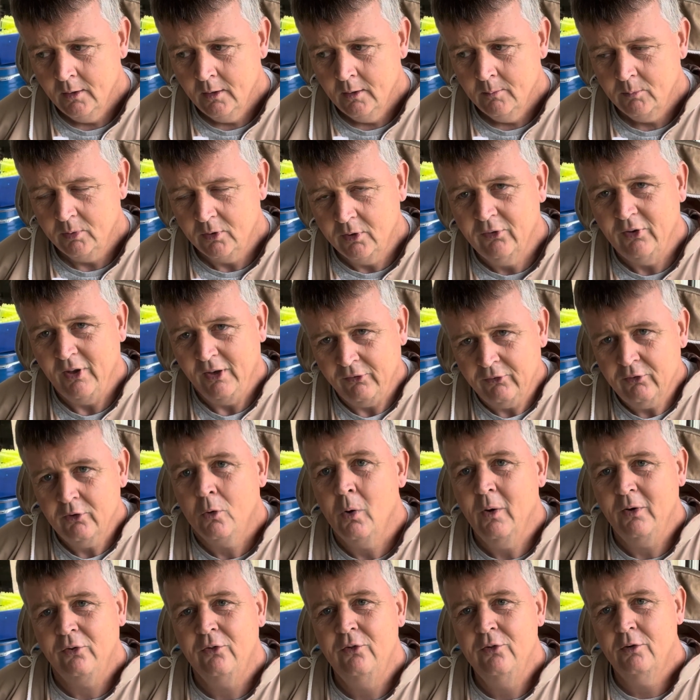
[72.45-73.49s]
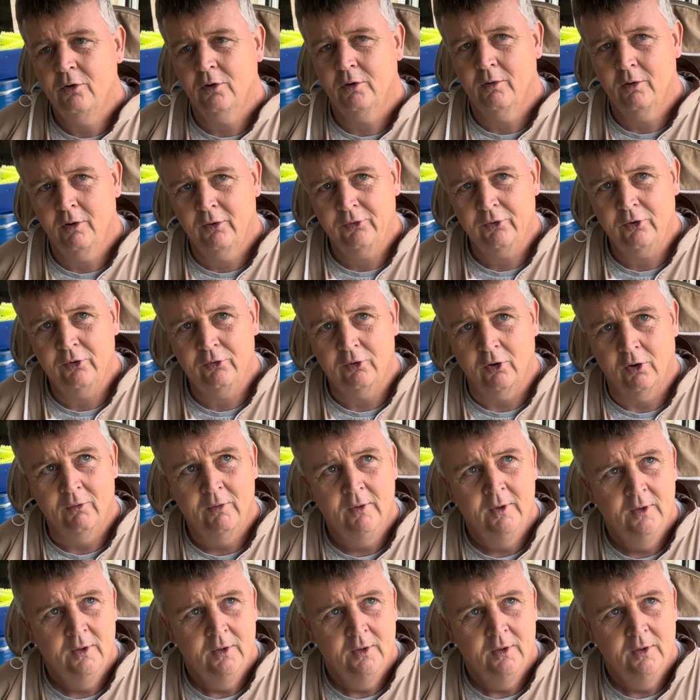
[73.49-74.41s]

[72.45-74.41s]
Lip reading: Because that's the question you've got to ask yourself.